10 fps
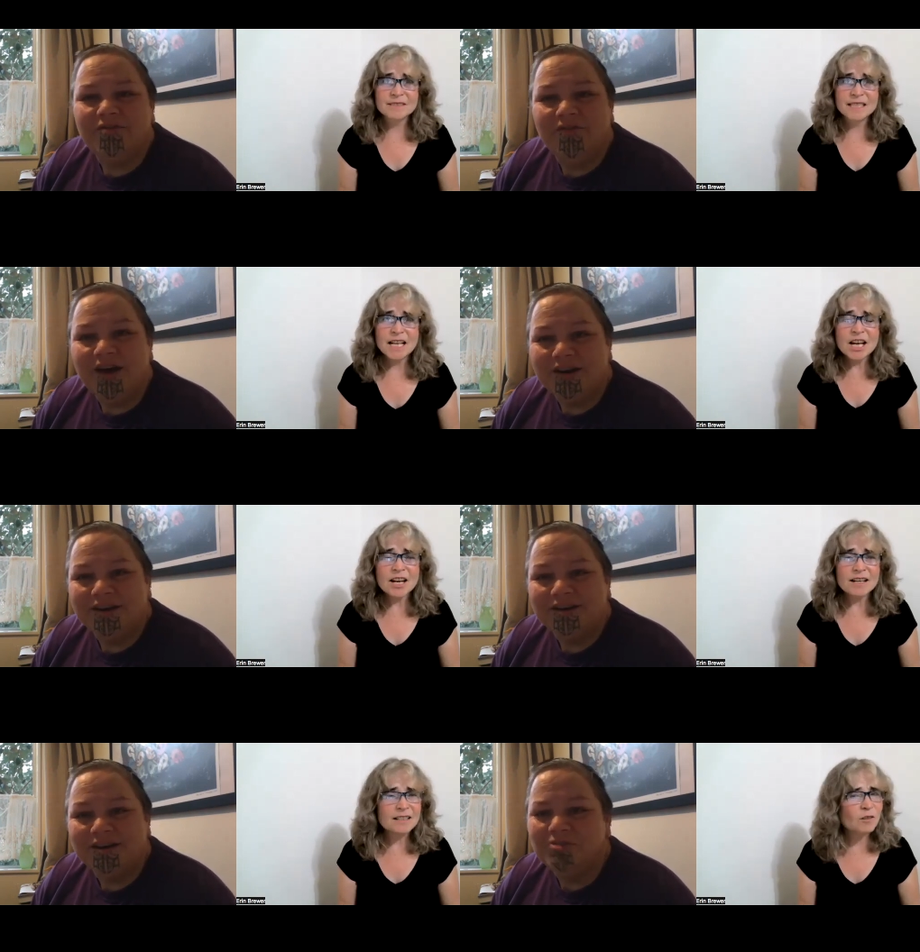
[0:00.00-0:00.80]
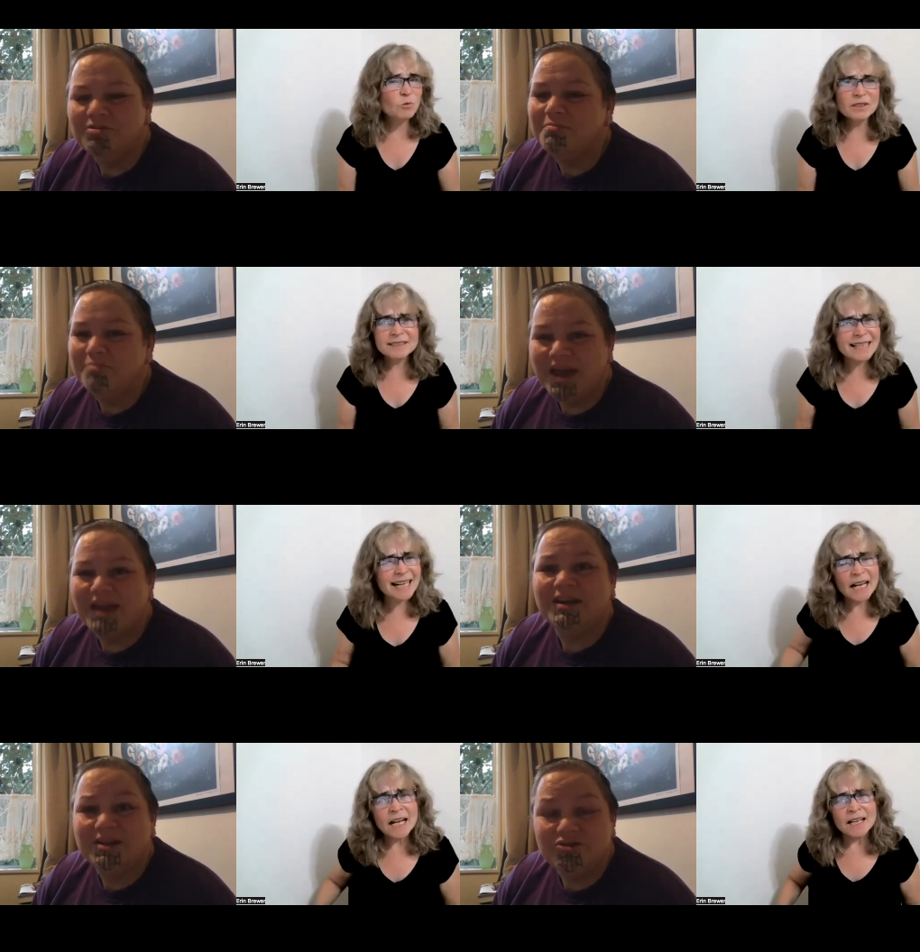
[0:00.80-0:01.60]
Speaker 1: Fuck, you're a man
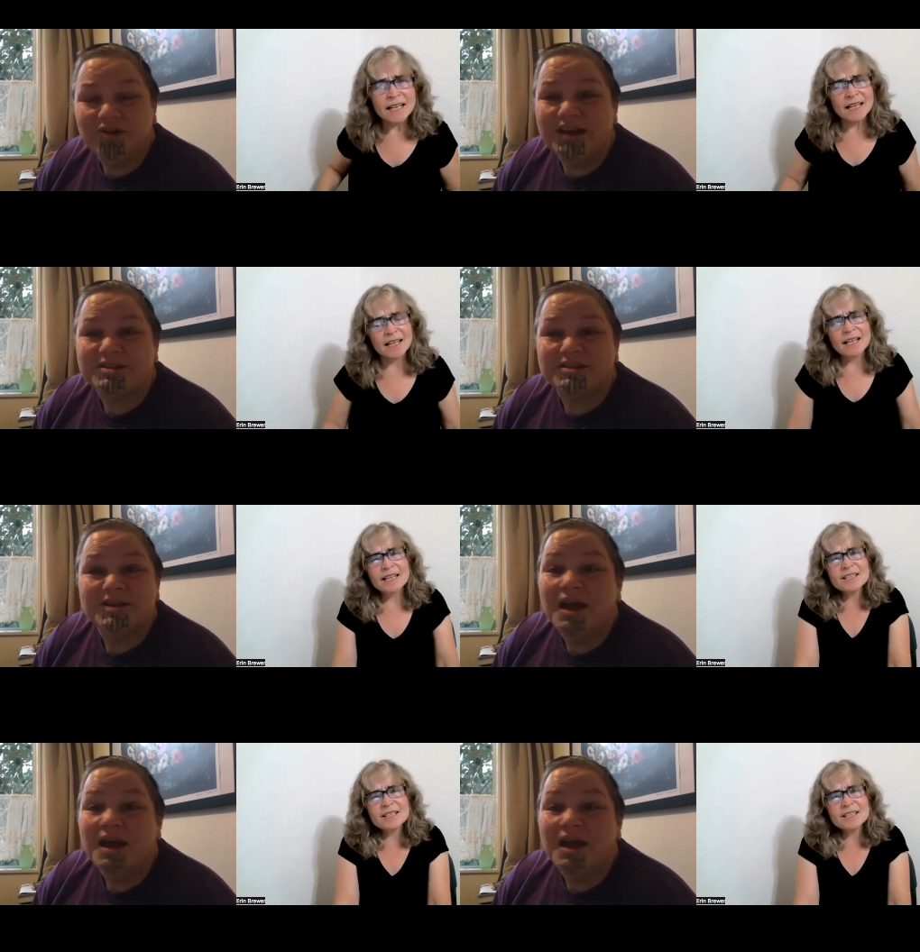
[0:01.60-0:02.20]
in a dress.